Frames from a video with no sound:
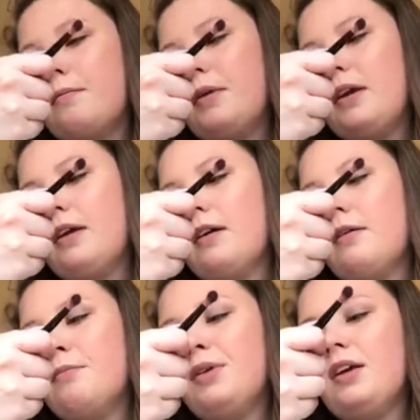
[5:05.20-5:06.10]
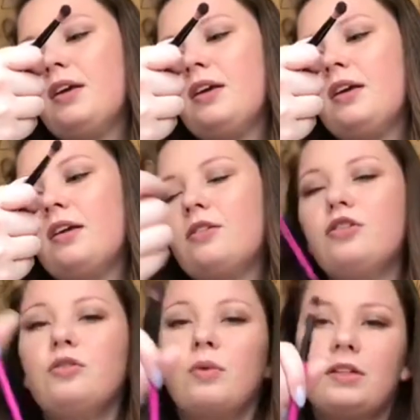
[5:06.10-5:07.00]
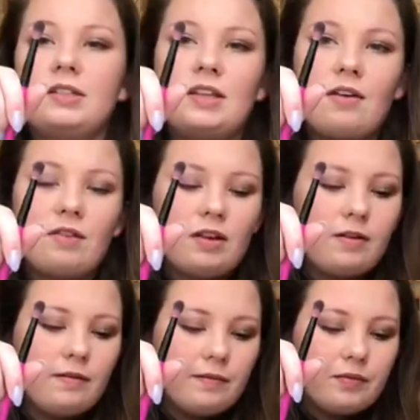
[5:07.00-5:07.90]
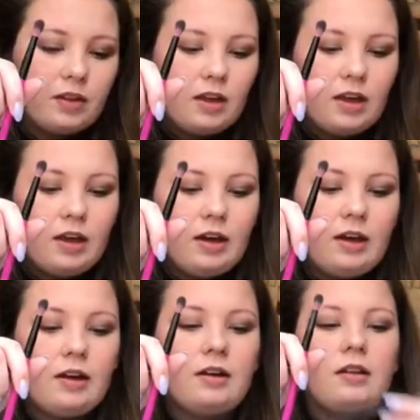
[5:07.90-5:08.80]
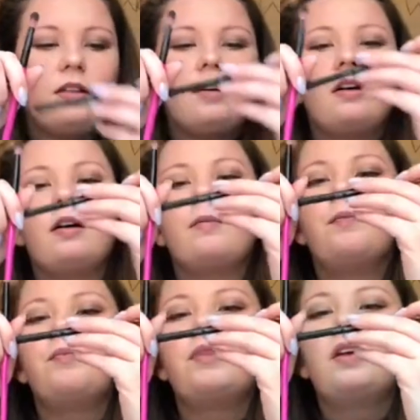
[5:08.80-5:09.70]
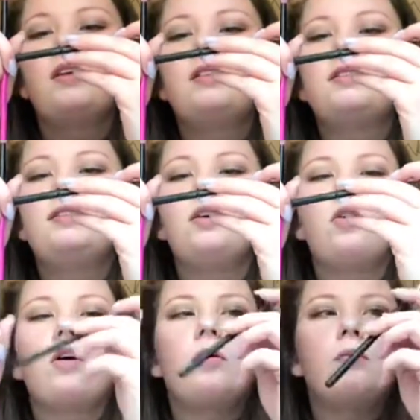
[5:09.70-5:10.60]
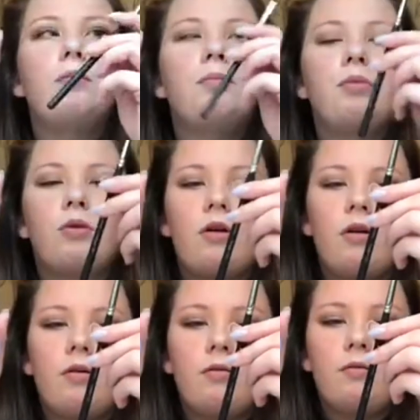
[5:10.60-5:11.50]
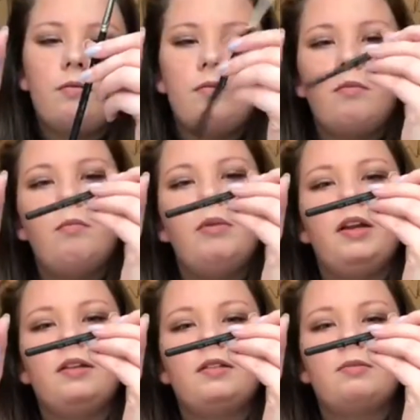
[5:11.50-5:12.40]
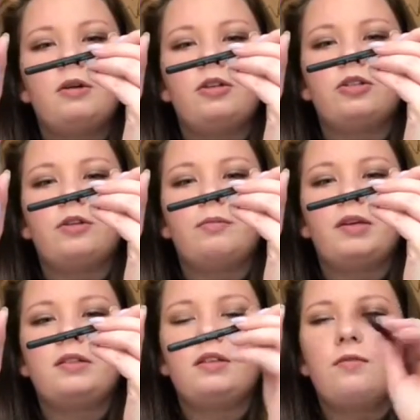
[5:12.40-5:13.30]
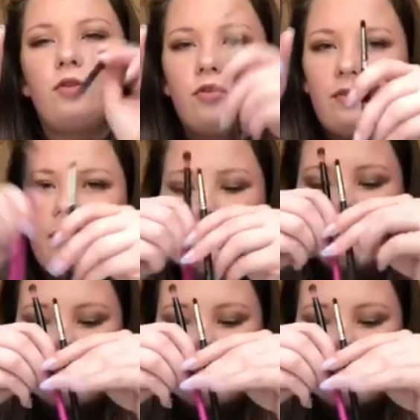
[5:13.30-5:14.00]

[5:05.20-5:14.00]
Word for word: P B E two one seven and the Silk Pro Mini Smudger B C four thirty-five.